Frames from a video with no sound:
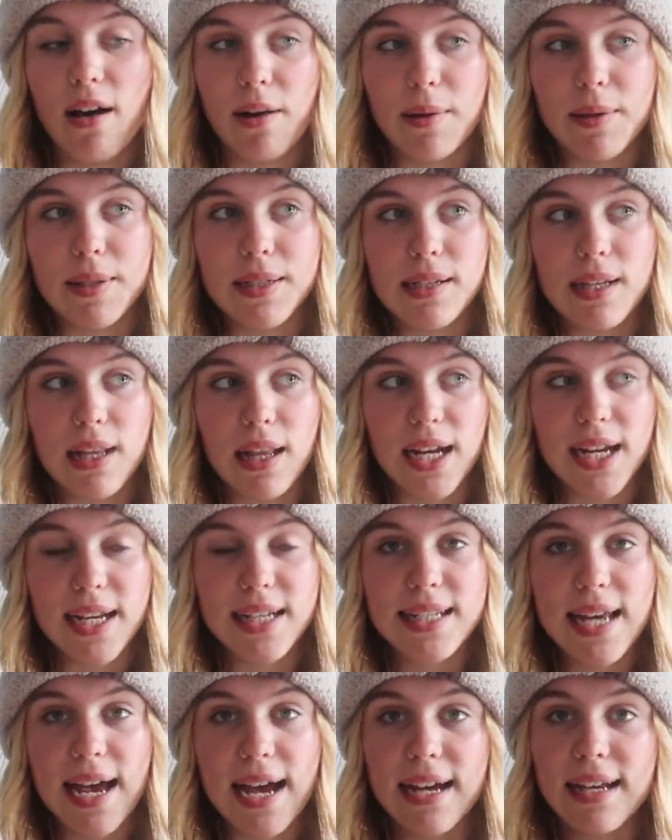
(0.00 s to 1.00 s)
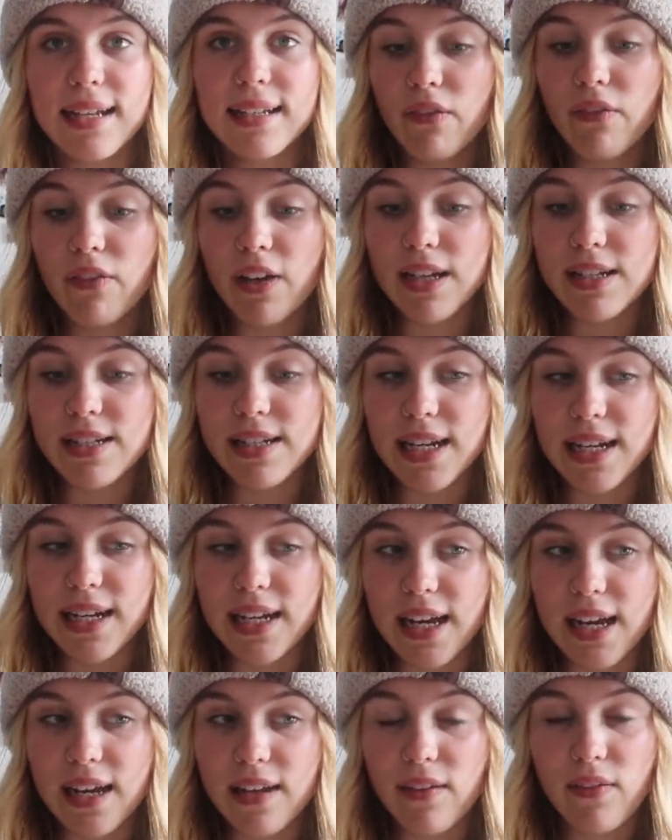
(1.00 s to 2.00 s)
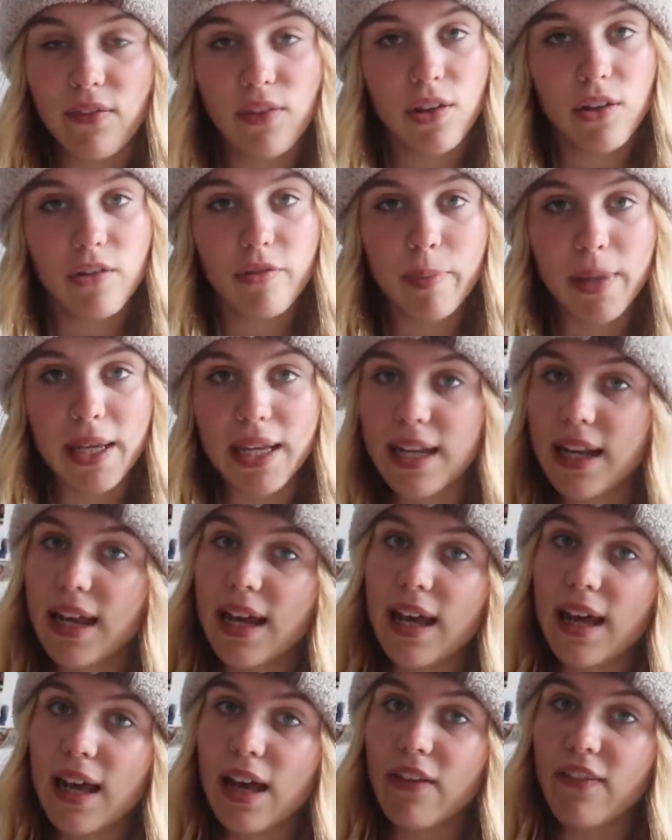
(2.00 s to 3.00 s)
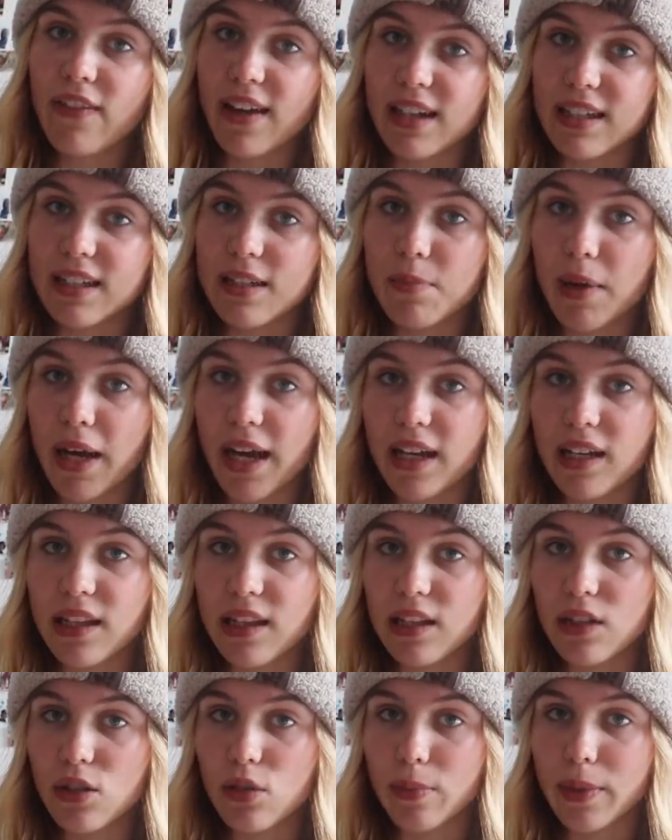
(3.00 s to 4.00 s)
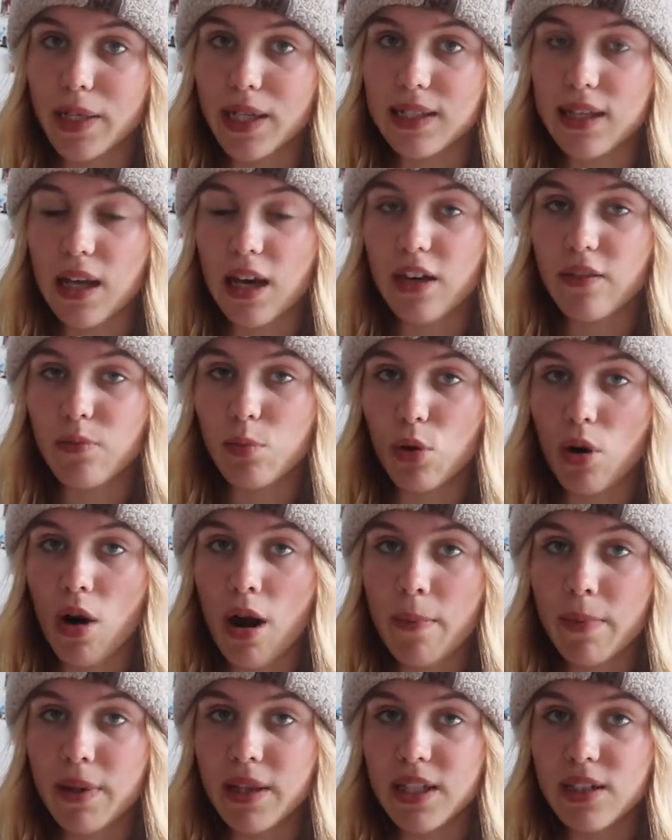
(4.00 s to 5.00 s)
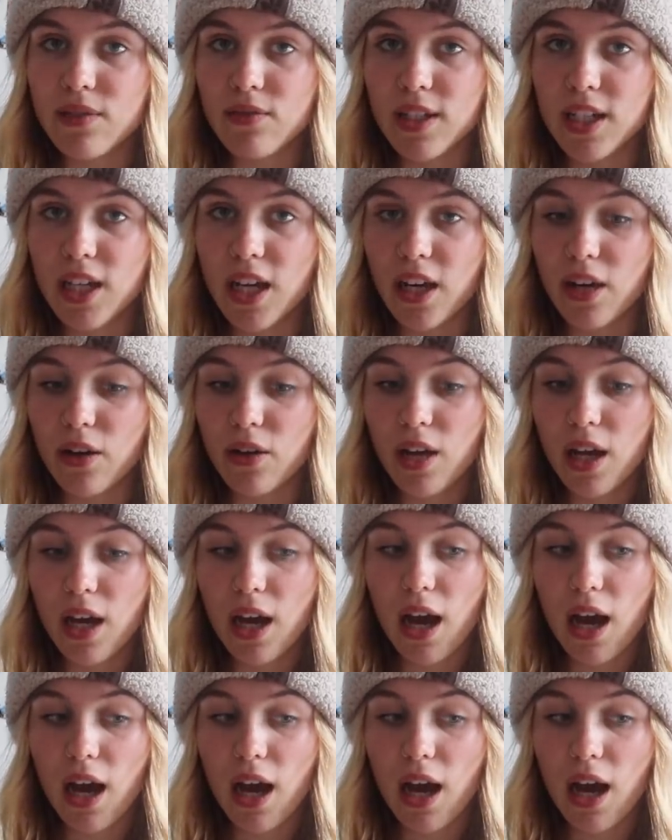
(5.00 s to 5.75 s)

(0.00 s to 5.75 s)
I would like to add. Firstly, if you have been affected by any of the topics that I've brought up in this video,